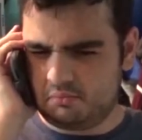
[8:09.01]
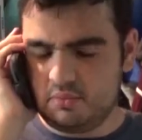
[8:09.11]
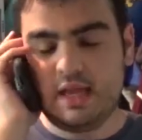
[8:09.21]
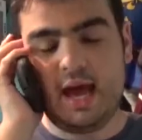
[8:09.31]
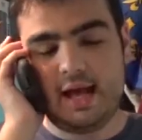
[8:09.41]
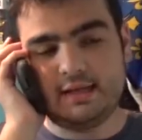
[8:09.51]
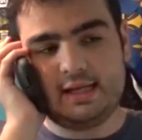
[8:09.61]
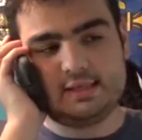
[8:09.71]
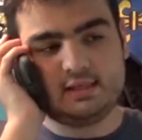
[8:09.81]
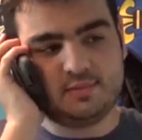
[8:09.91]
Yeah,
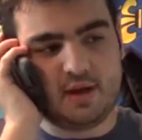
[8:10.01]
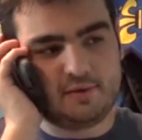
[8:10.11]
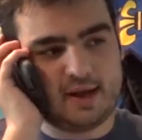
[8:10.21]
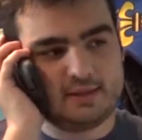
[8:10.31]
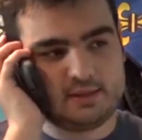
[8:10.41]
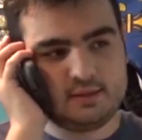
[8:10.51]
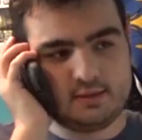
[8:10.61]
that sounds about right.